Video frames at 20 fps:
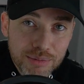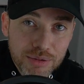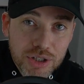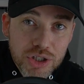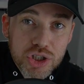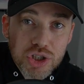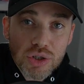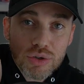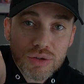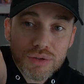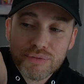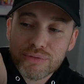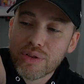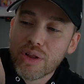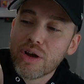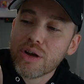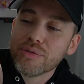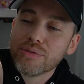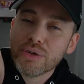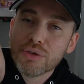I'm gonna show the
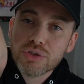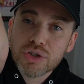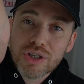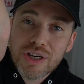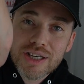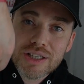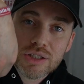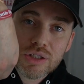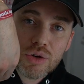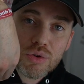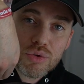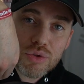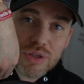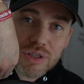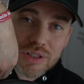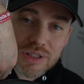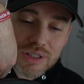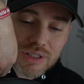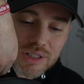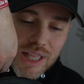vlog viewers. You guys know who
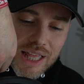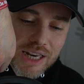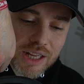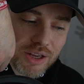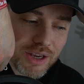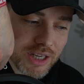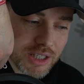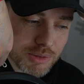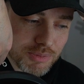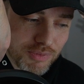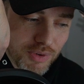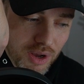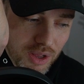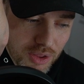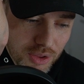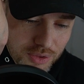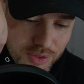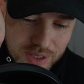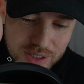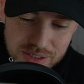this is. A lot of you guys
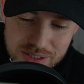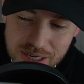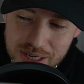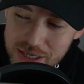follow this.